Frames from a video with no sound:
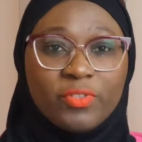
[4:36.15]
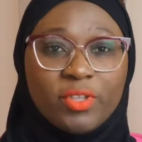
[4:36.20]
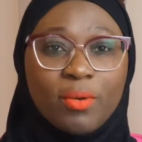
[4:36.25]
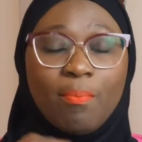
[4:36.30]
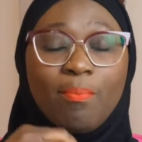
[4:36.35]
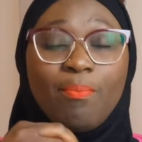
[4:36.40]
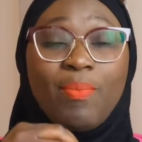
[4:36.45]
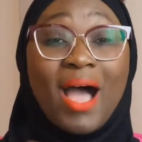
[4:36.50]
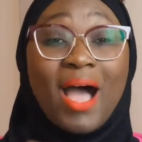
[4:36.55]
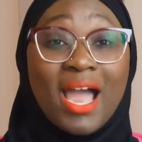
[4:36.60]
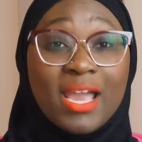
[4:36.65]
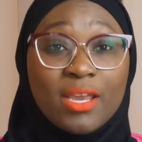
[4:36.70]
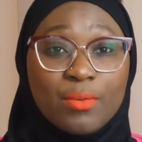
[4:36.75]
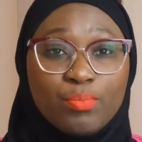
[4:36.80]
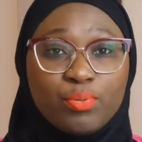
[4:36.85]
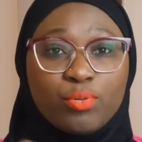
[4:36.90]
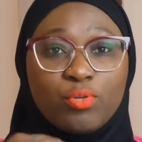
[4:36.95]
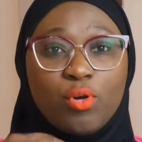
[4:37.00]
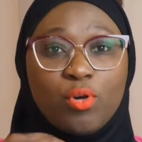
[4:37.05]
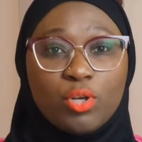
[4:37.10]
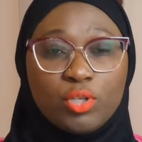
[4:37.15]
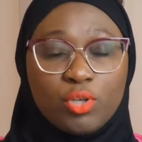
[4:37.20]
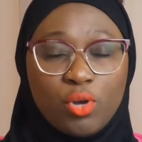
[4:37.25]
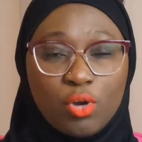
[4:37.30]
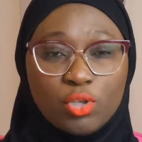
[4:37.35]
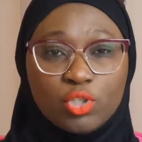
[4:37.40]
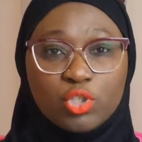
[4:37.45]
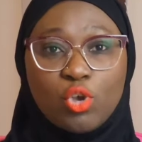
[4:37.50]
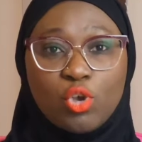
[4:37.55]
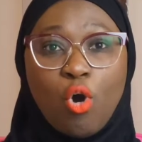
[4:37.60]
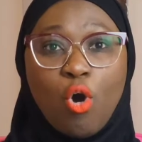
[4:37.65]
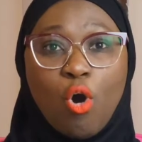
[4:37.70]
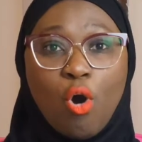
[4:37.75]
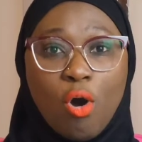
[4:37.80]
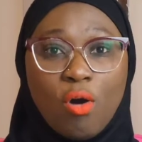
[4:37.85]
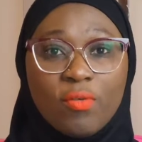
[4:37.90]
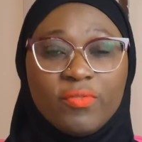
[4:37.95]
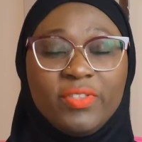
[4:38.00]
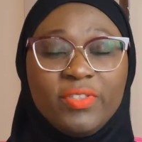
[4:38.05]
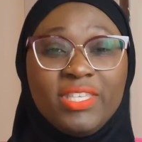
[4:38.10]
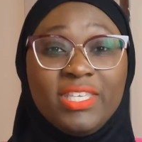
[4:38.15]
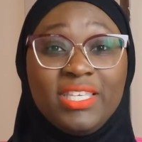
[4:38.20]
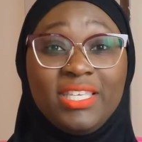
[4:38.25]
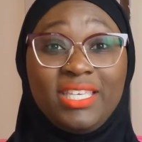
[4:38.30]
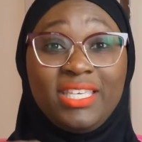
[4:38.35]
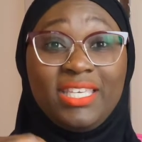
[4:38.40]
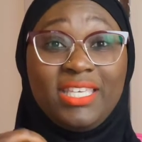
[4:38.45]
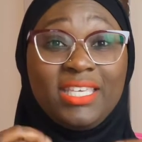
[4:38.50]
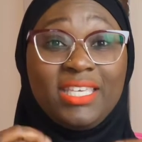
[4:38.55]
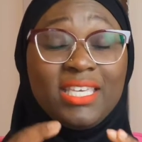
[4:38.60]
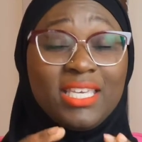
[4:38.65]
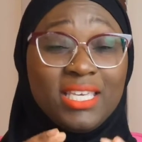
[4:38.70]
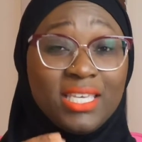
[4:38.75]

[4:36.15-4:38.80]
is because it has heme and globin